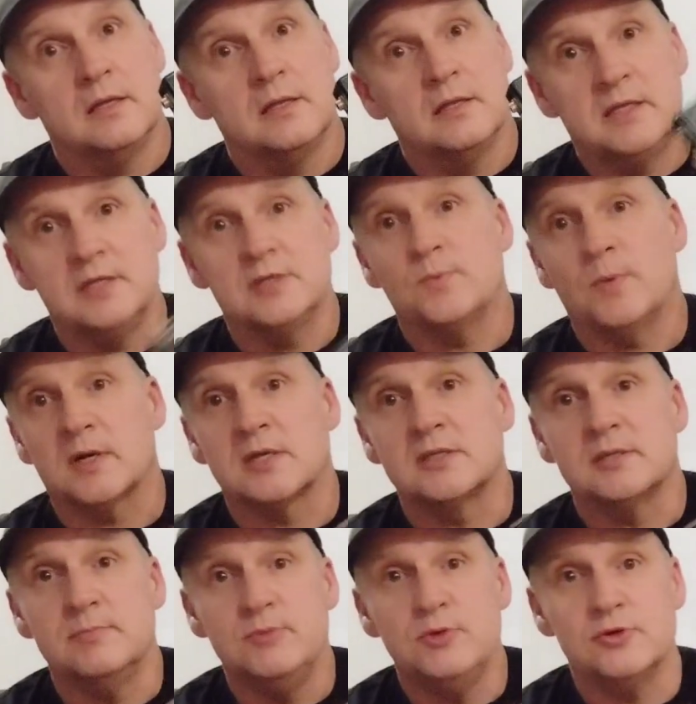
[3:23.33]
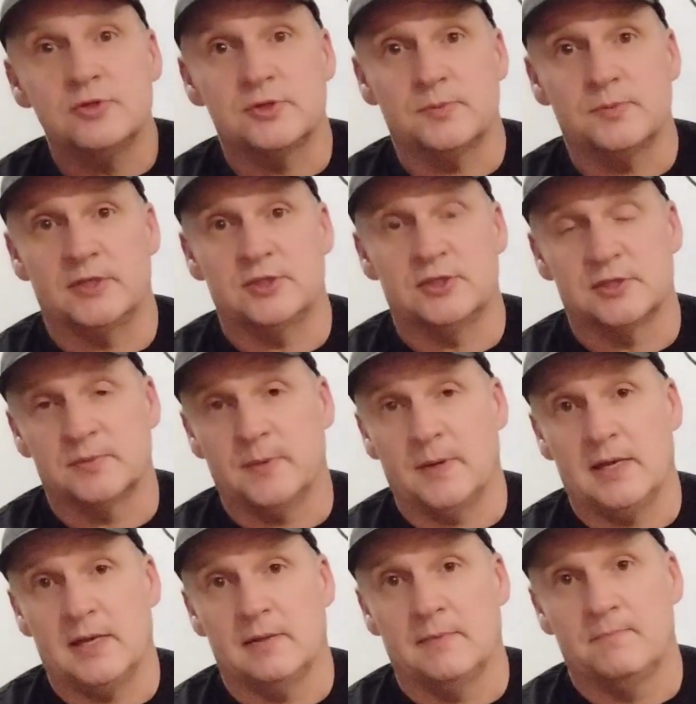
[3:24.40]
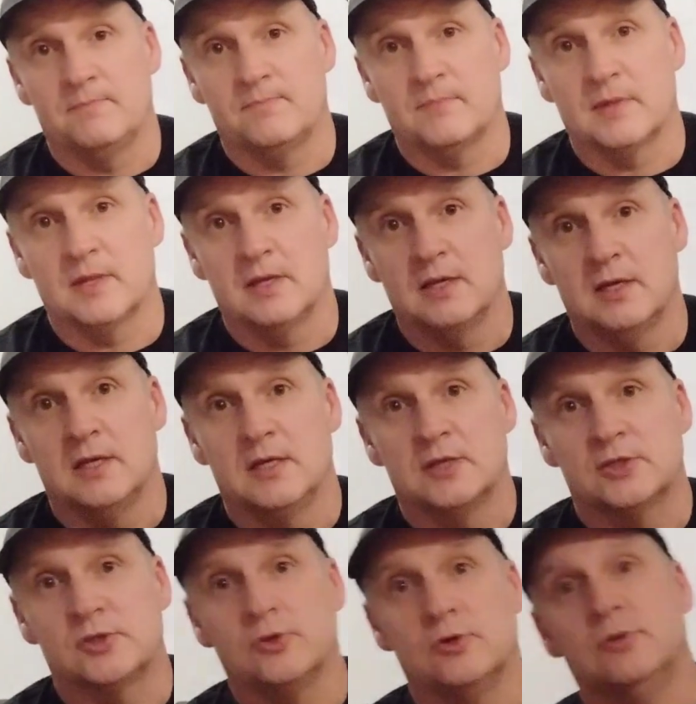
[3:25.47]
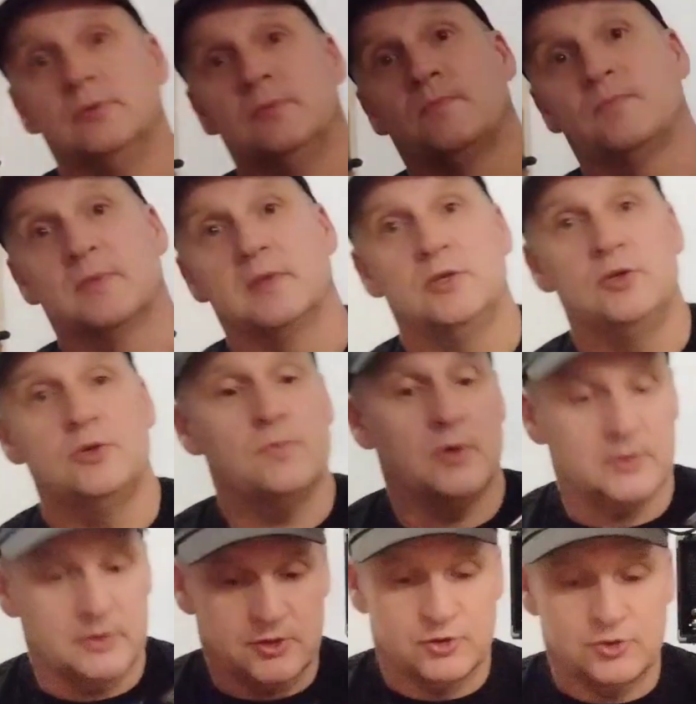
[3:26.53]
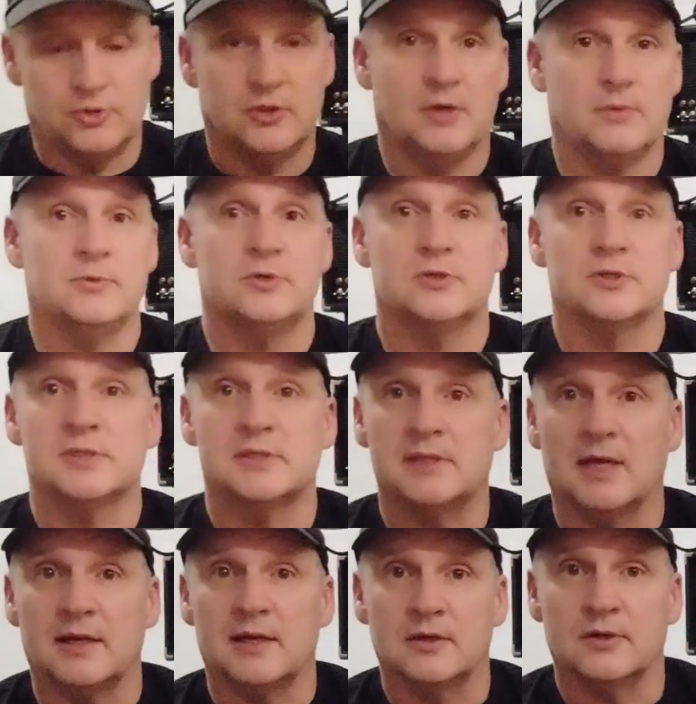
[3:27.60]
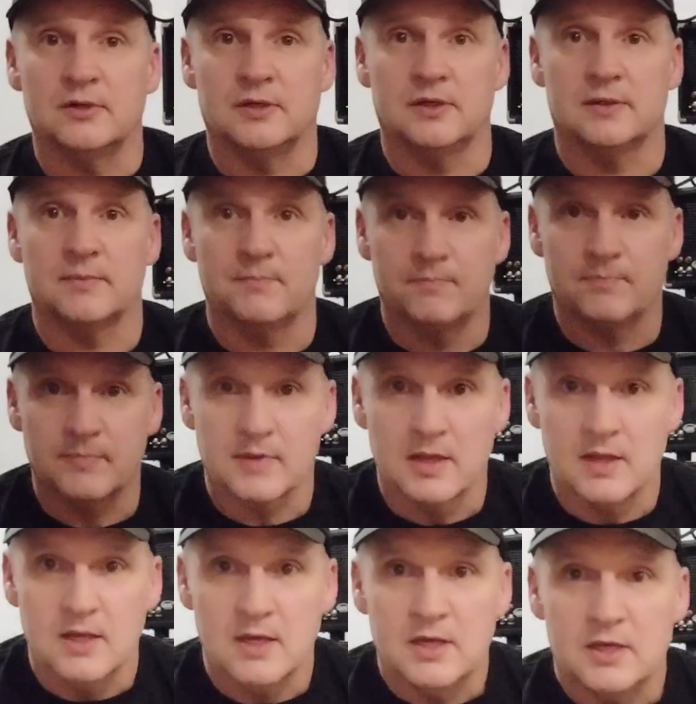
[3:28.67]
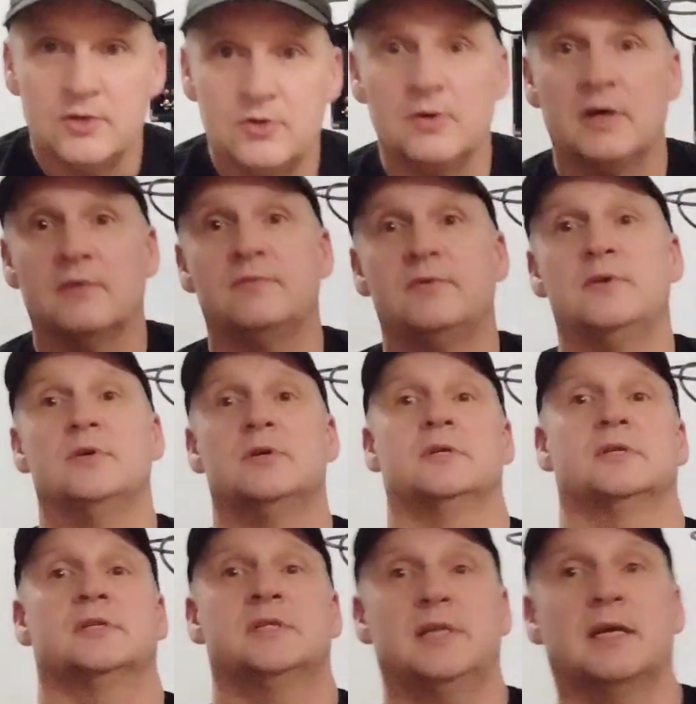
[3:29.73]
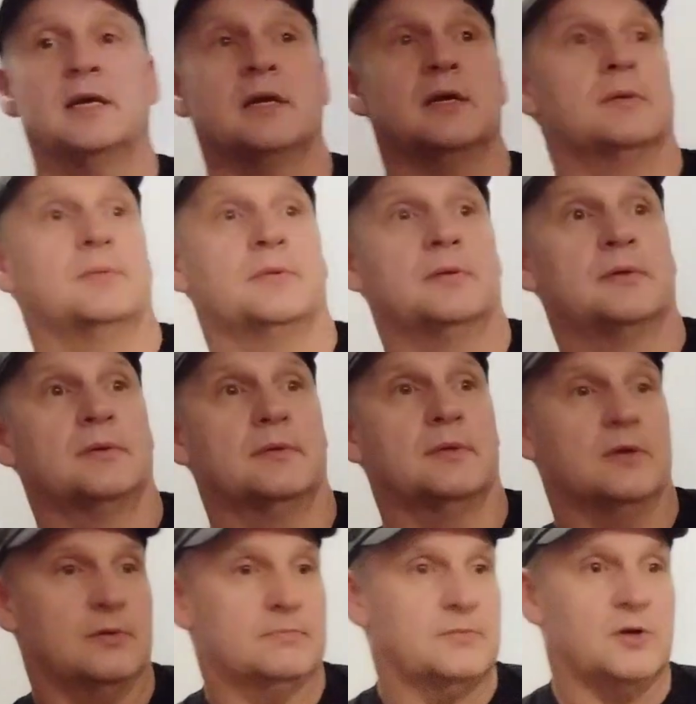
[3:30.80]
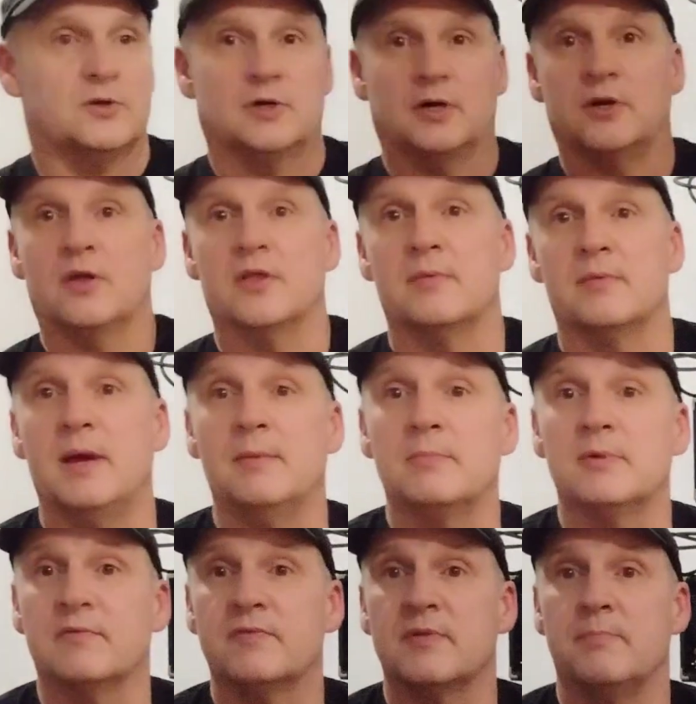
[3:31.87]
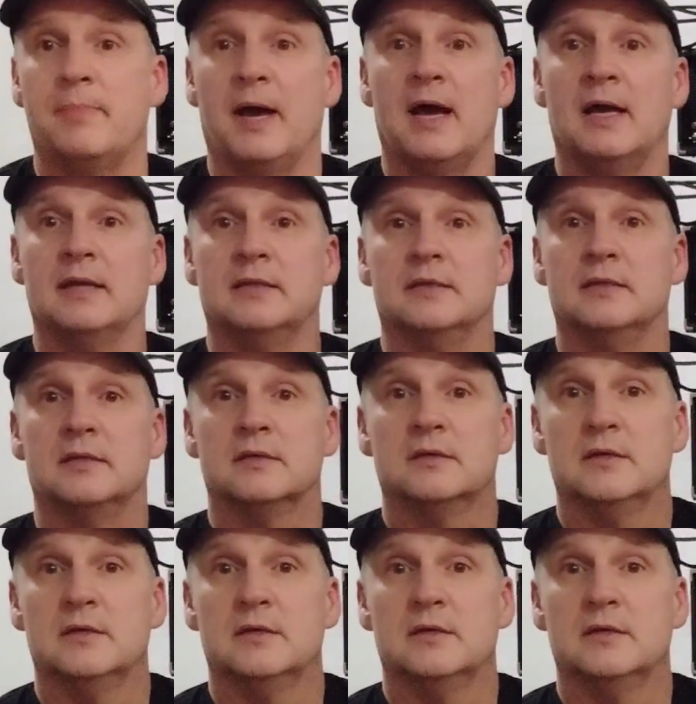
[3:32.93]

these work as a mute switch as well. So you want to tune up, you just stand on it. You have your singer or another member of the band.